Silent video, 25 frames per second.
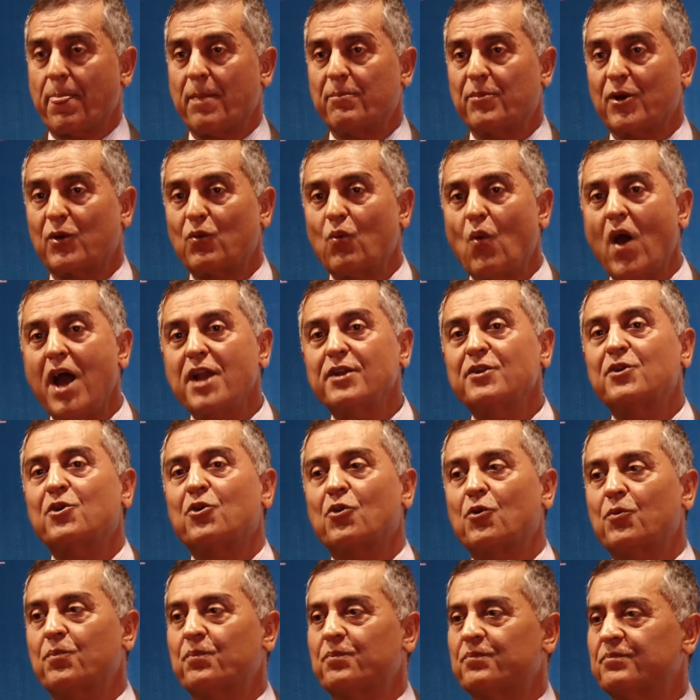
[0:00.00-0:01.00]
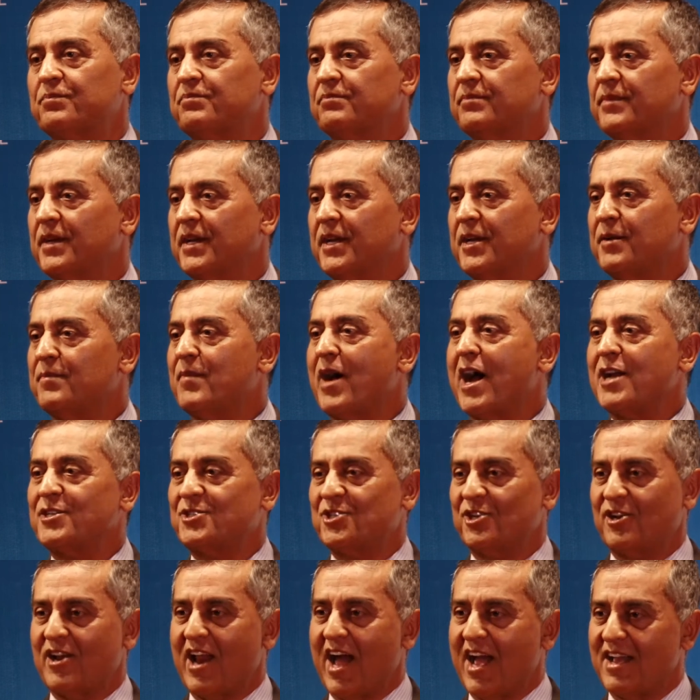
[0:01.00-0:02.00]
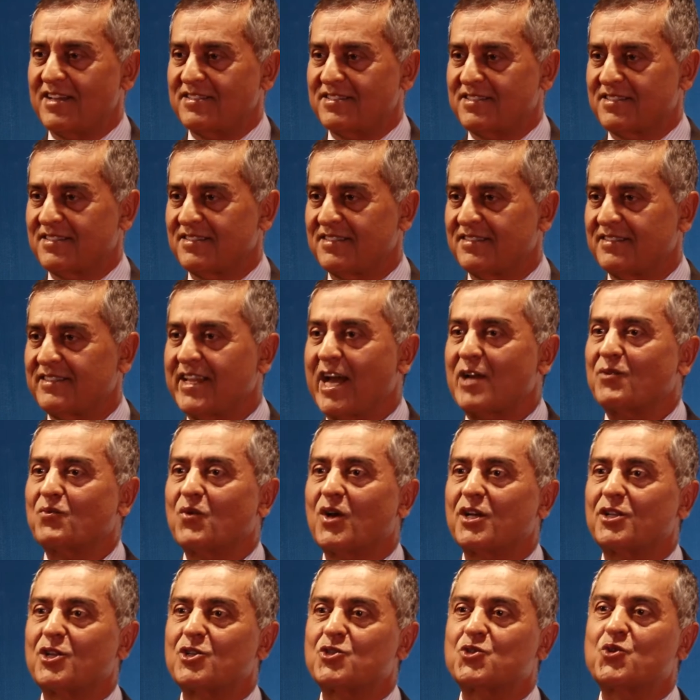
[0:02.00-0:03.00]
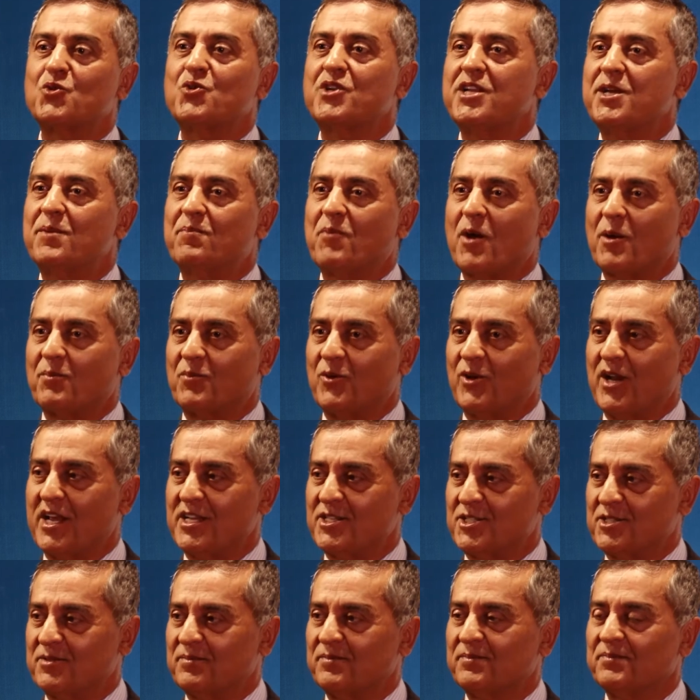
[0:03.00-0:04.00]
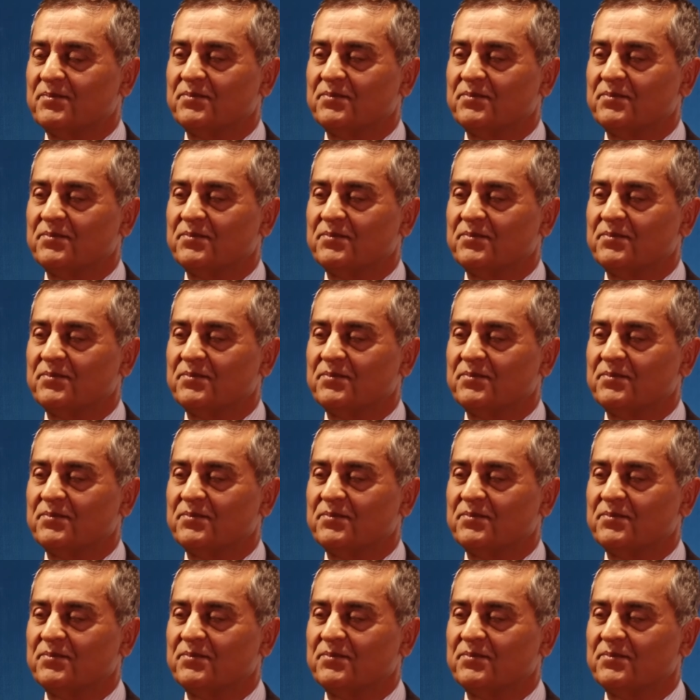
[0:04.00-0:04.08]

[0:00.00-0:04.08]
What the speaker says: But one group he marginalized. That were the Sunni population.